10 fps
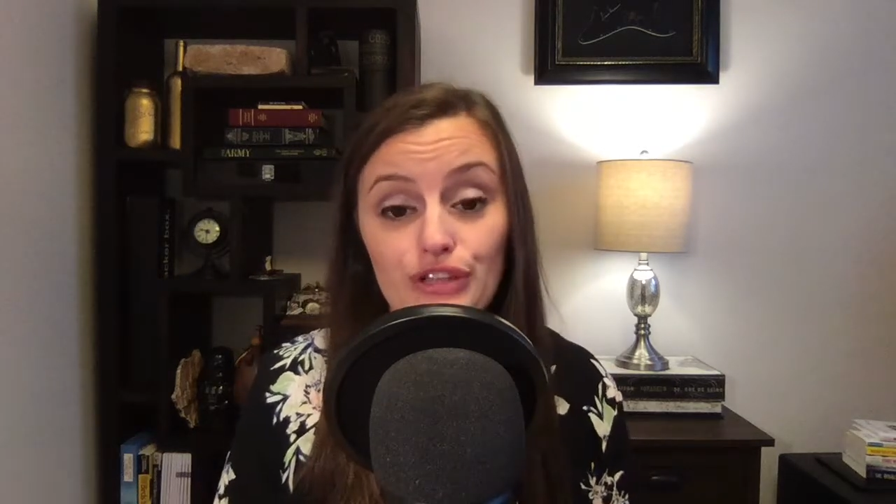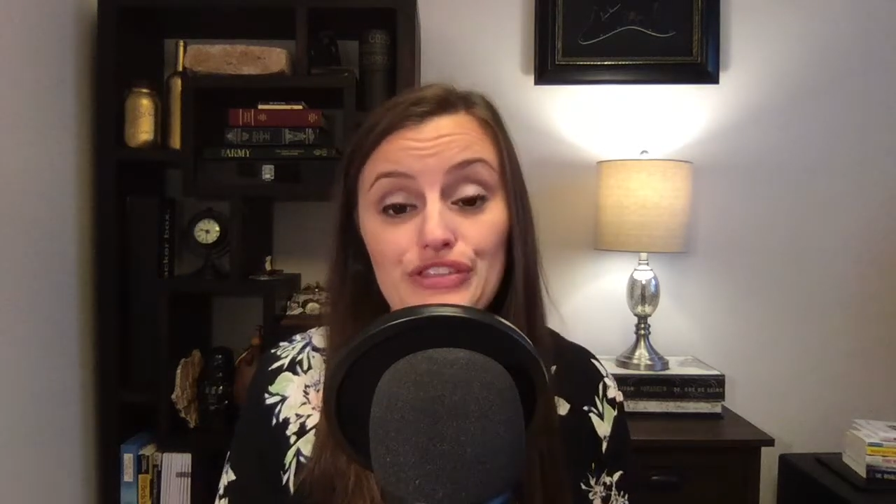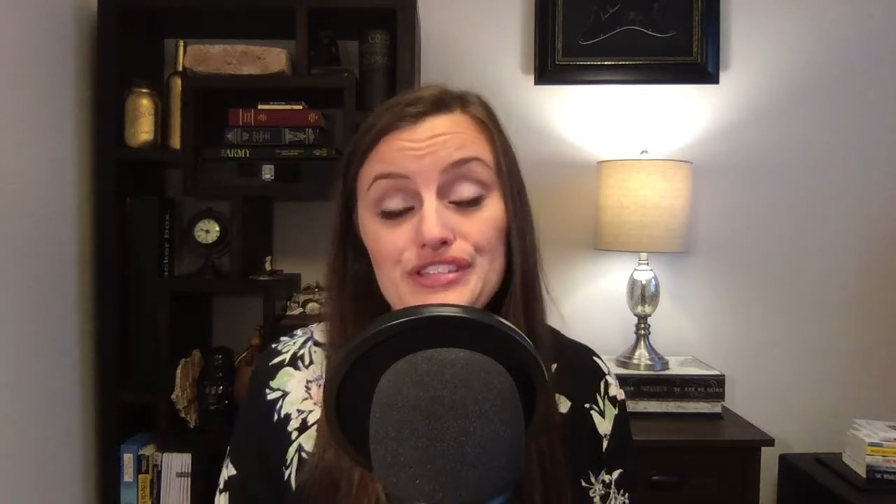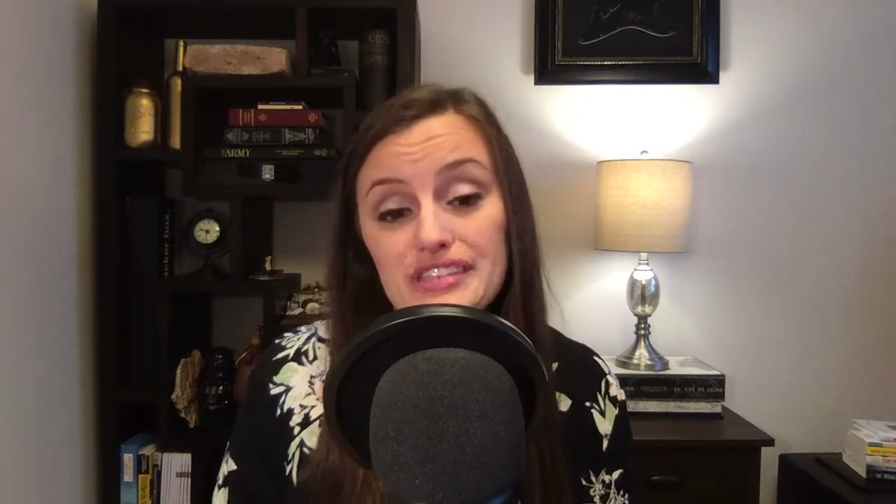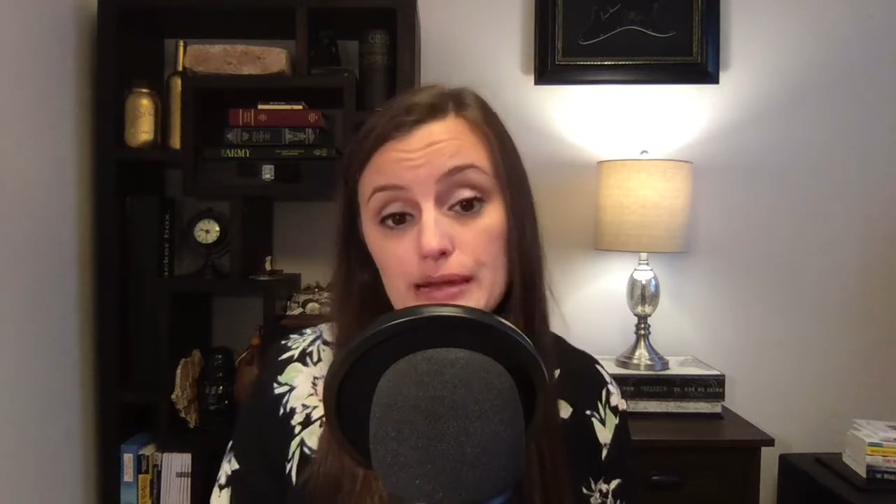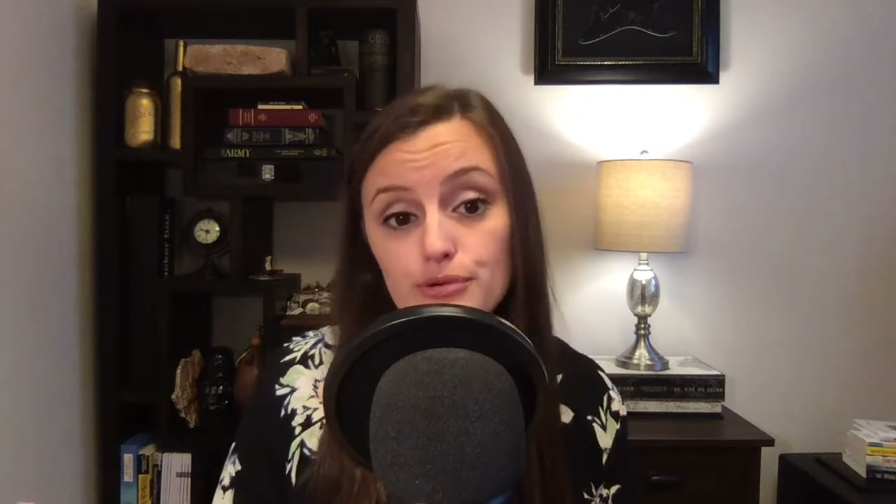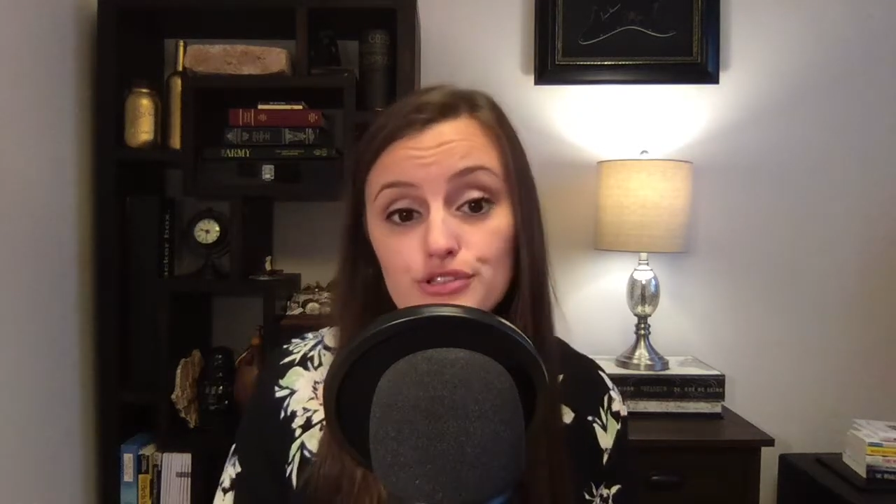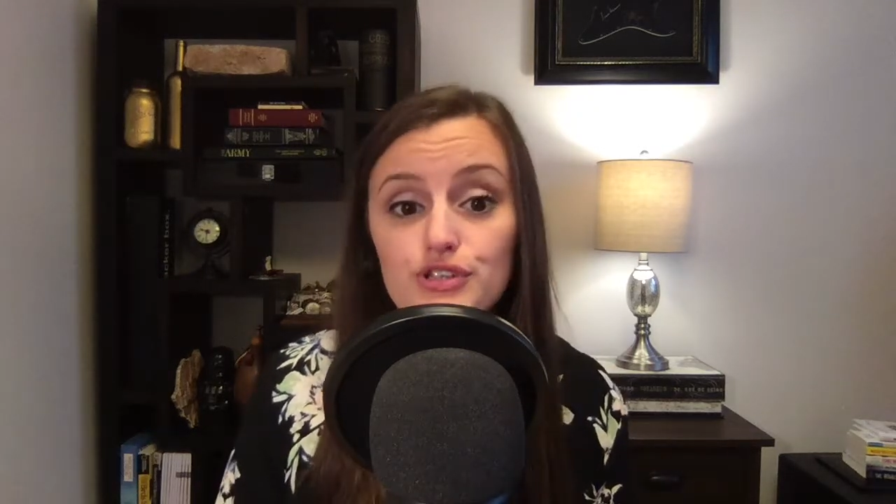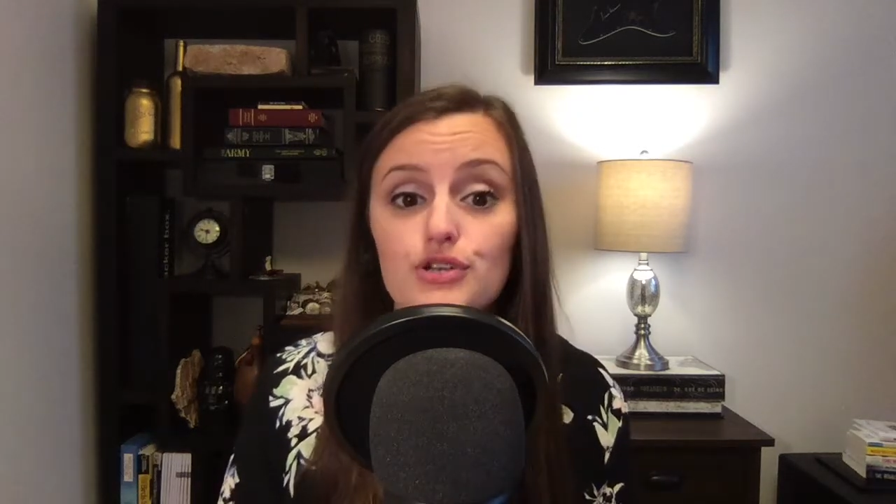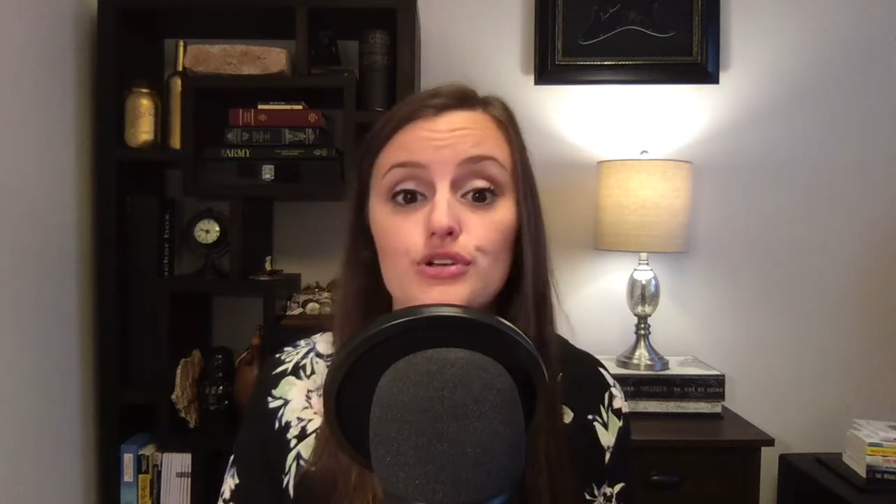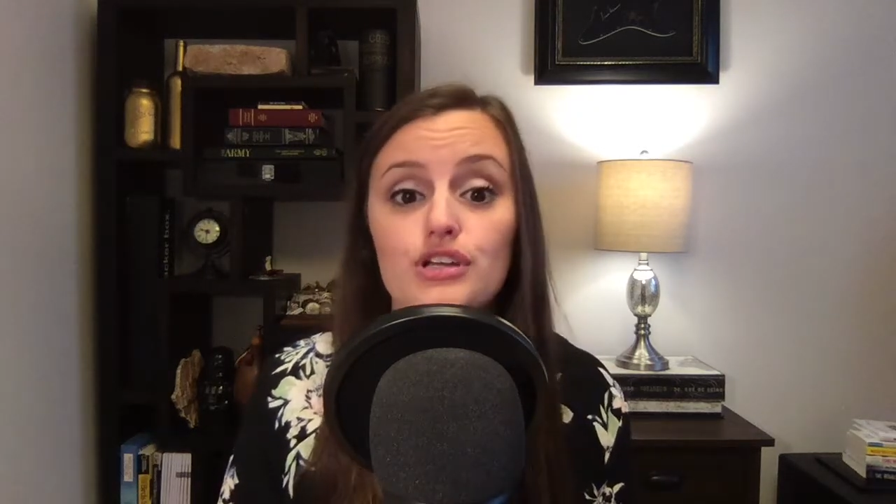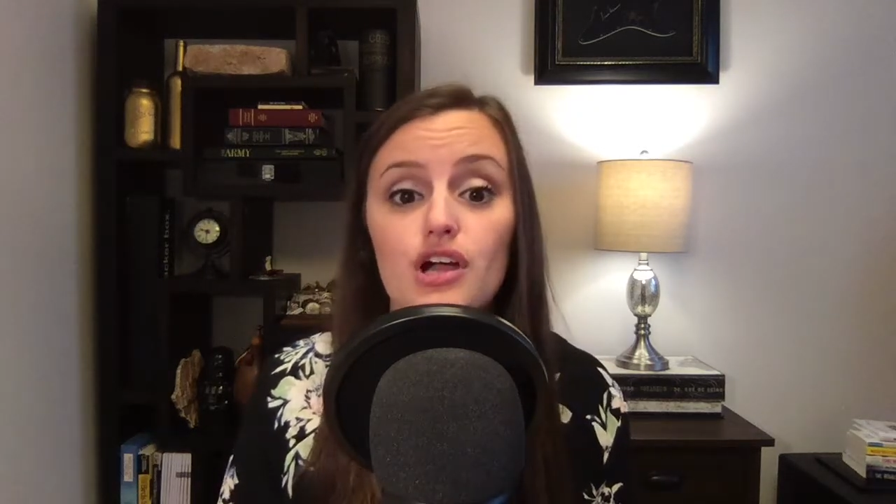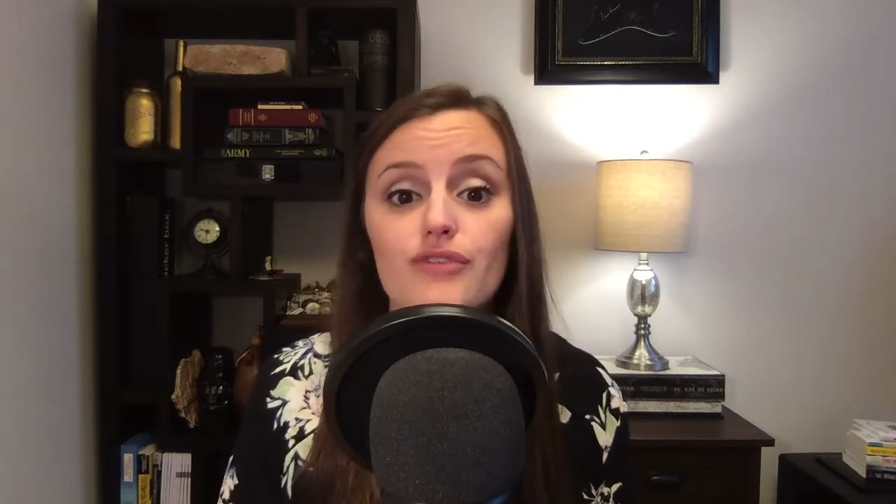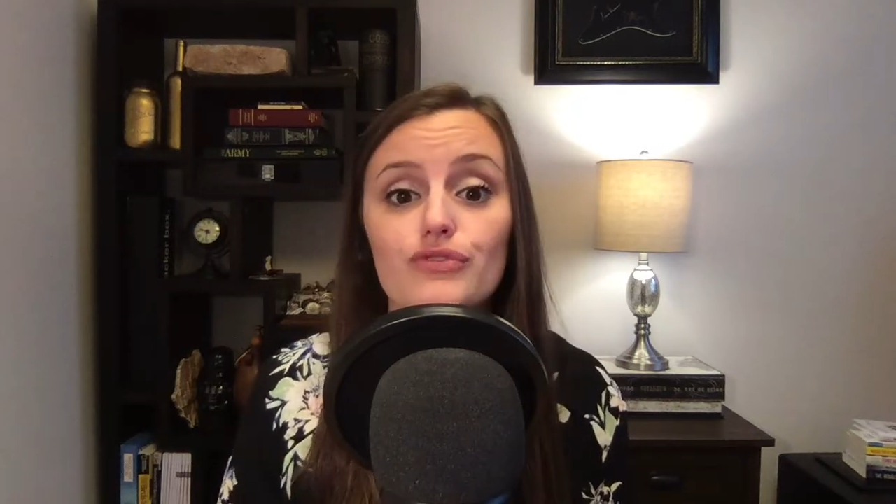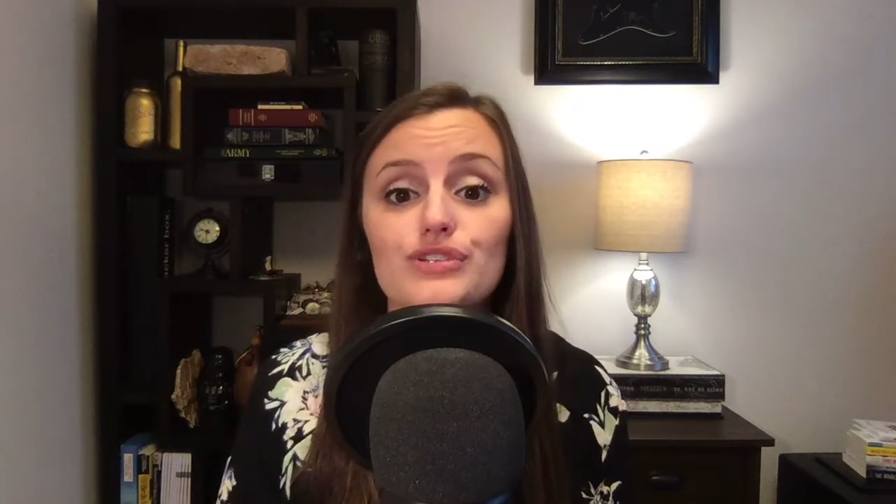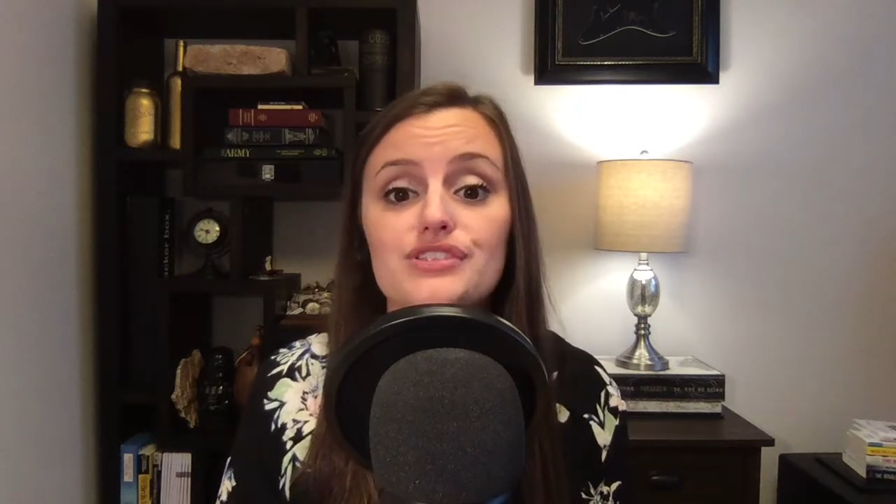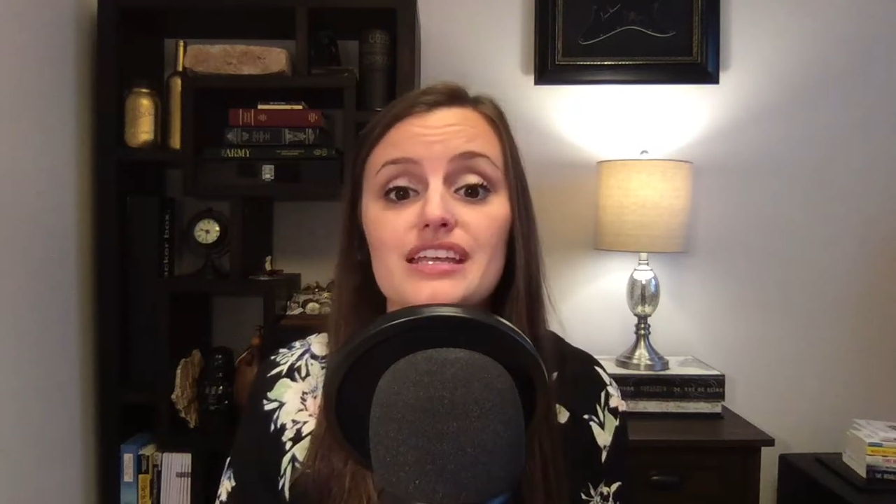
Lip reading: at this cybersecurity conference